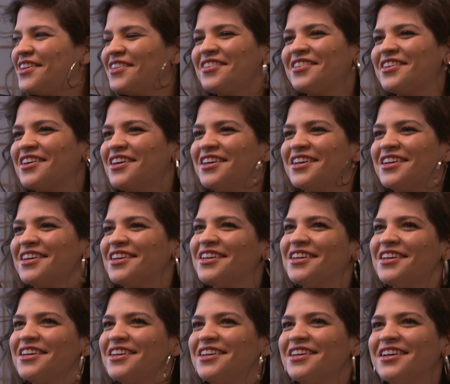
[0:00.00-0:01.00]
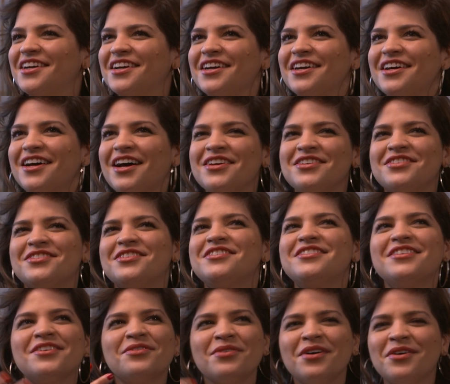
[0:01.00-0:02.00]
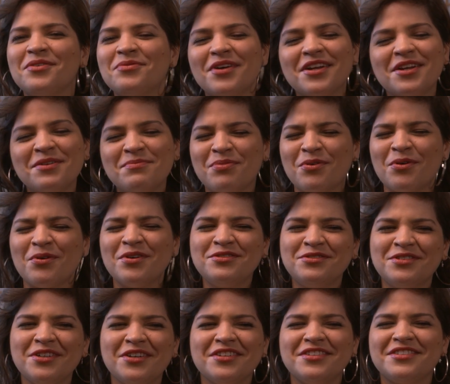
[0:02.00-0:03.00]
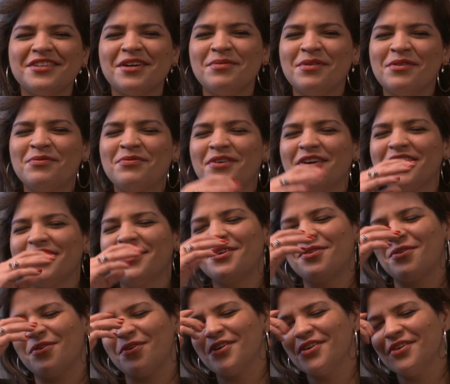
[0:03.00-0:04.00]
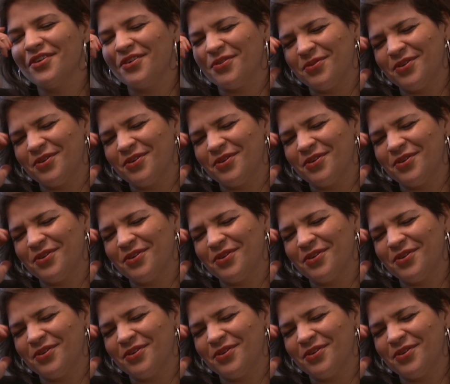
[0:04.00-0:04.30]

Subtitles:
I was like, I used to sit around writing poetry all the time in a fucking corner,